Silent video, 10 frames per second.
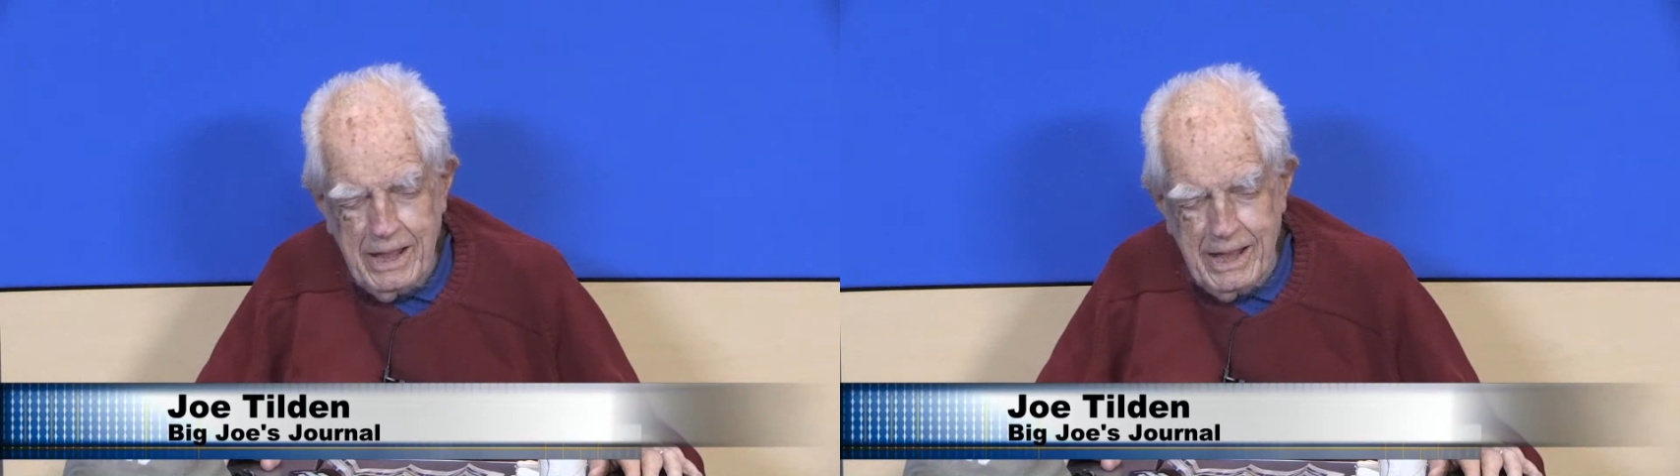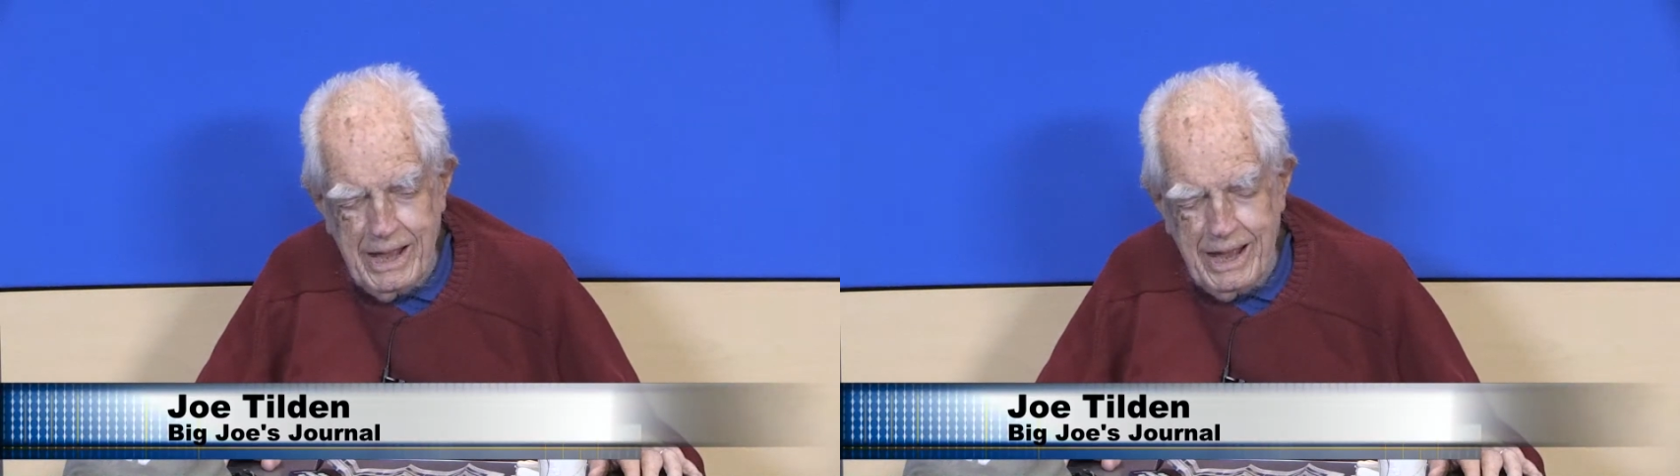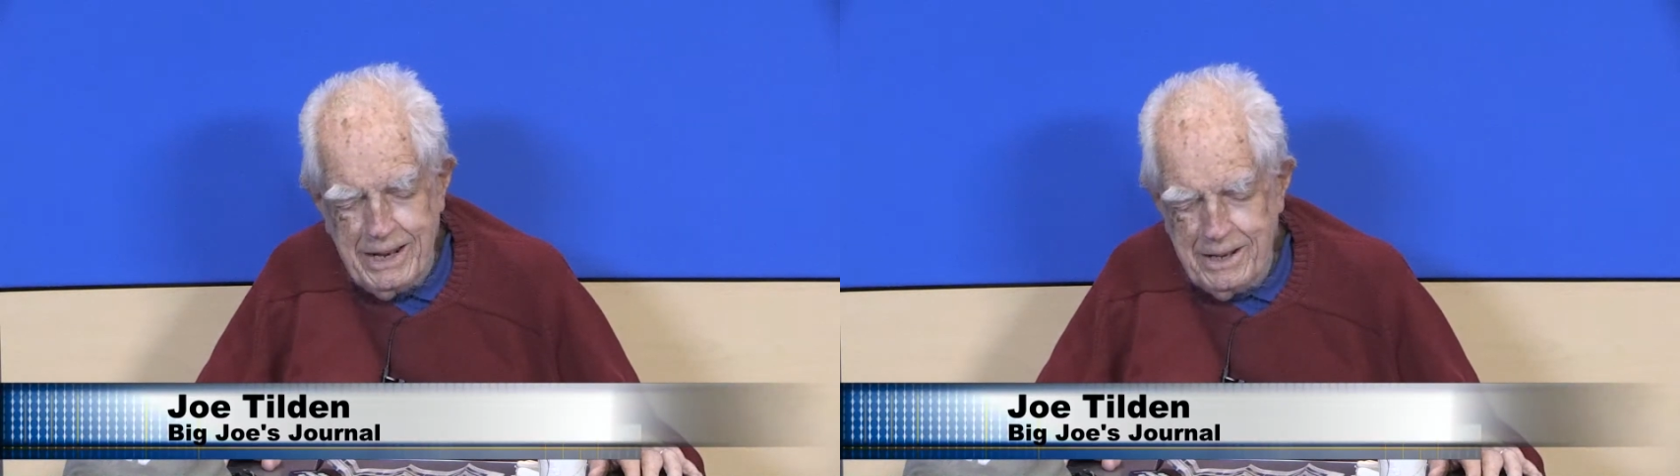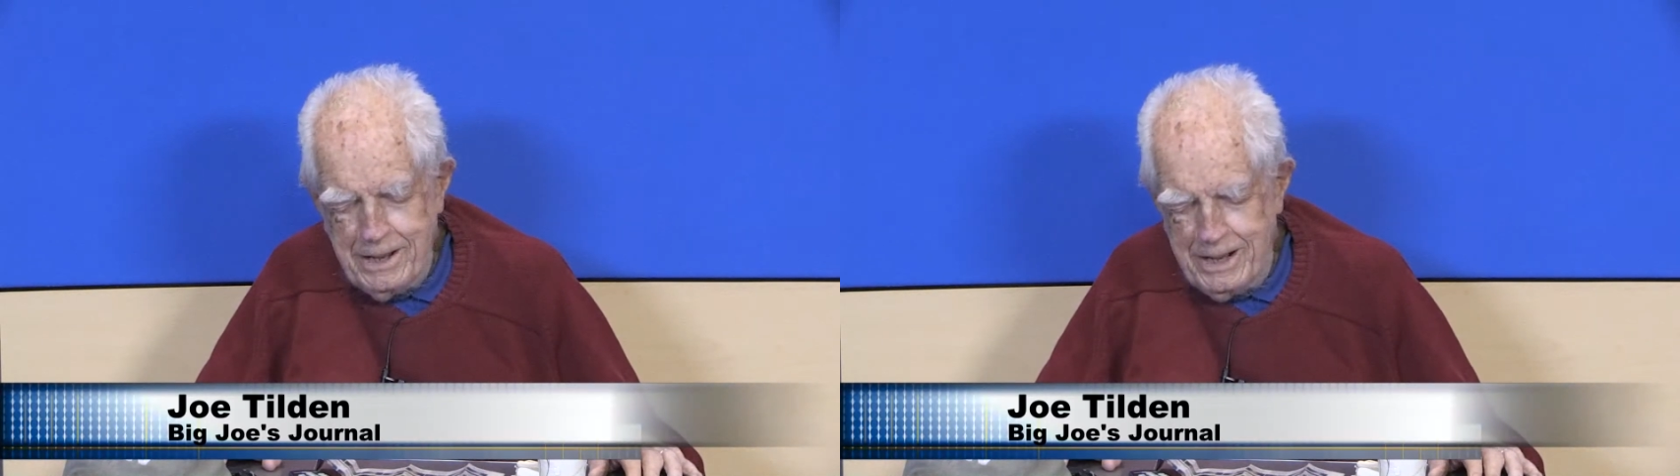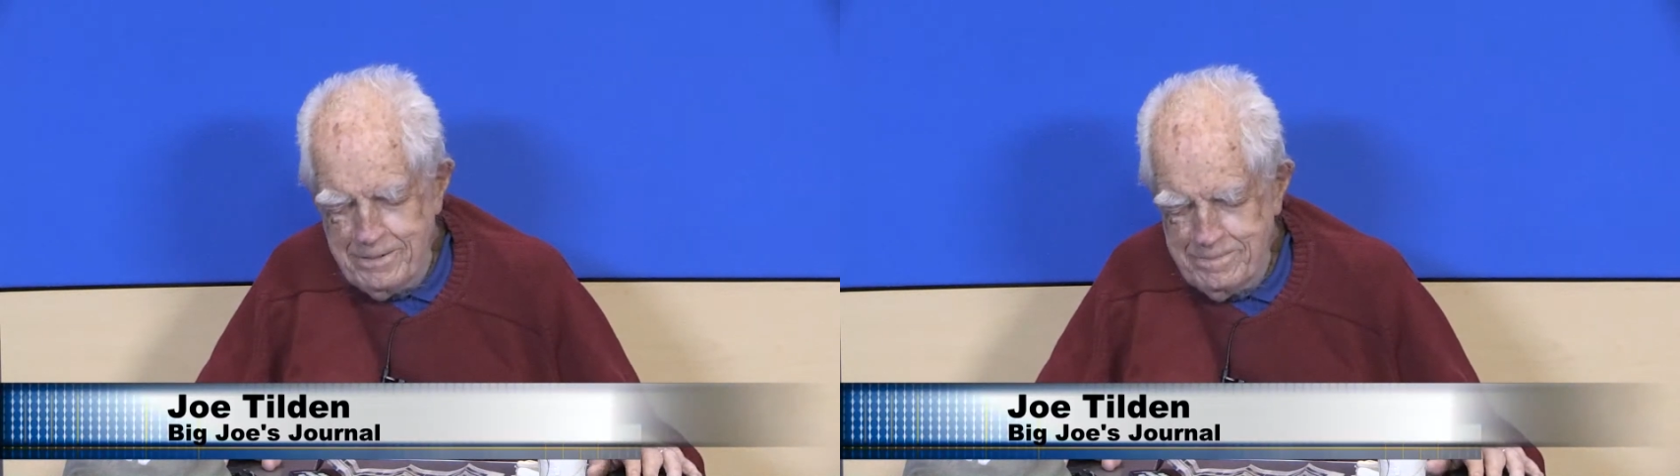And
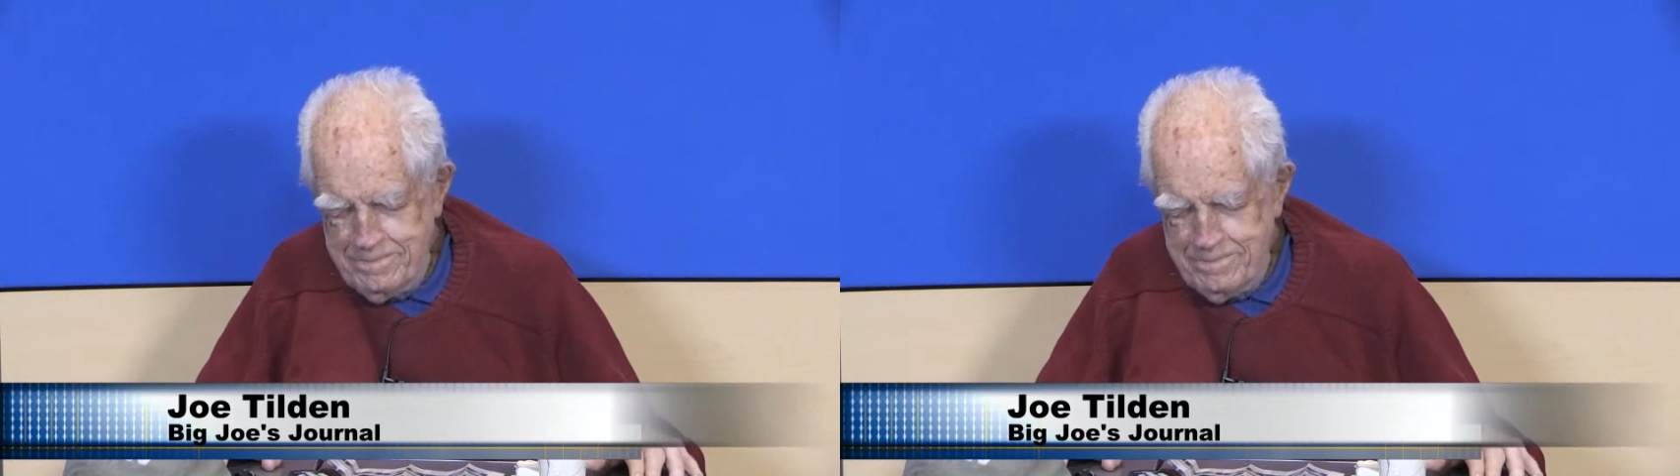uh,